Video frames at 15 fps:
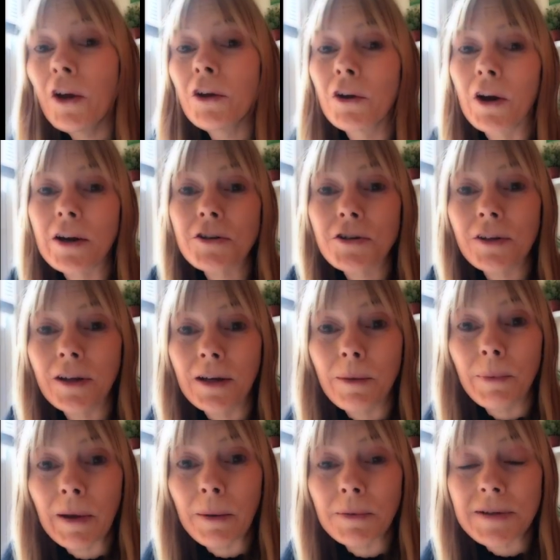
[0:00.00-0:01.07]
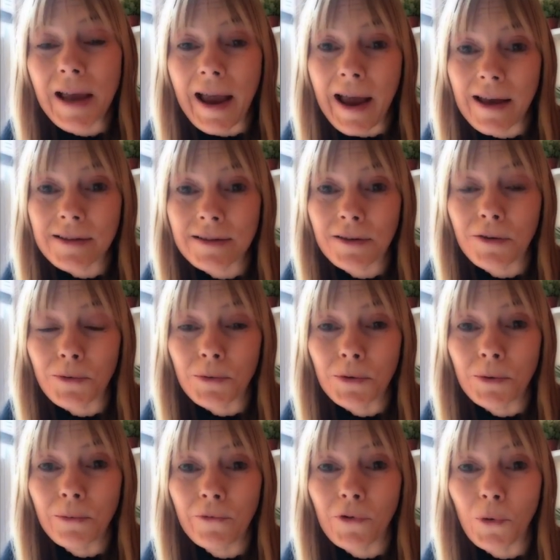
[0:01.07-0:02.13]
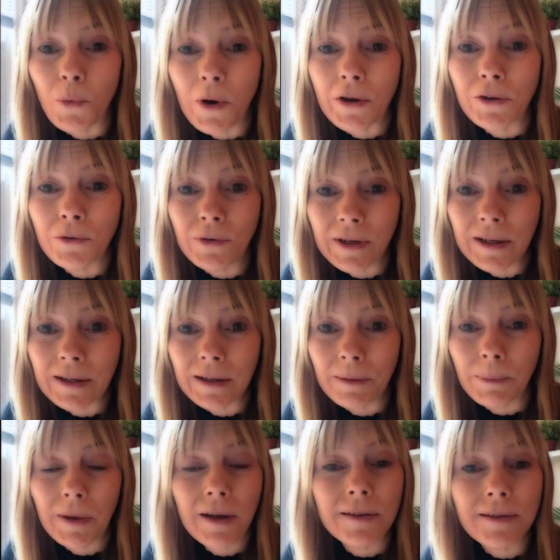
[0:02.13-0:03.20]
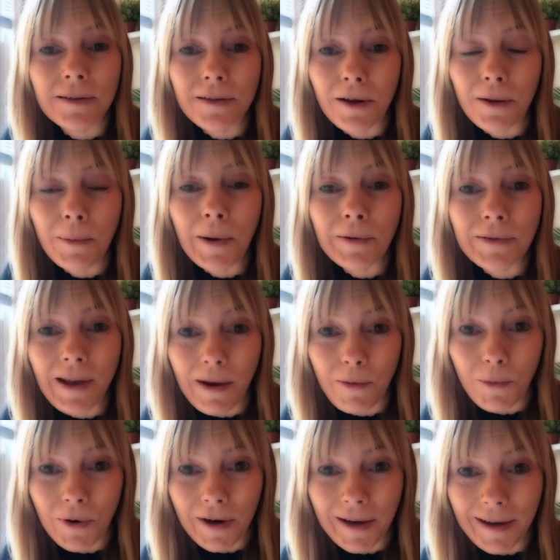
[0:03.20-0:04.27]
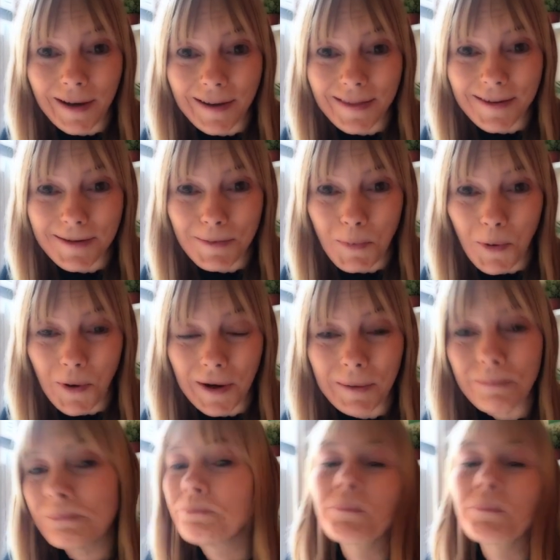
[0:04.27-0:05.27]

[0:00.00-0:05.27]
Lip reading: You're actually going to be able to ask the room for what you need, because it's all about networking at this point.